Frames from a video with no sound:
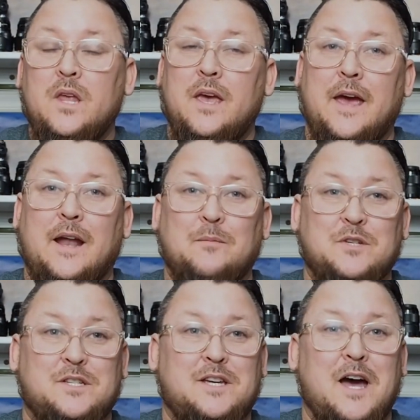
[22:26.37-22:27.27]
and I'm
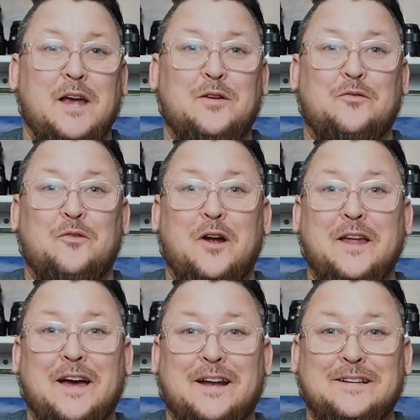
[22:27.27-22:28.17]
just kind of
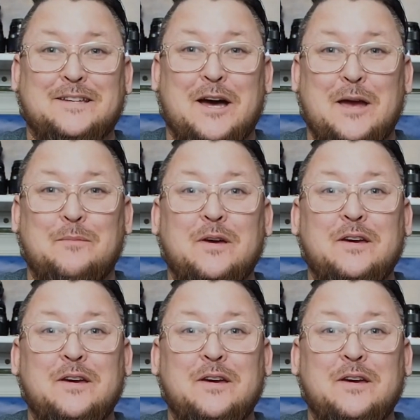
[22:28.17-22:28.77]
running out of time.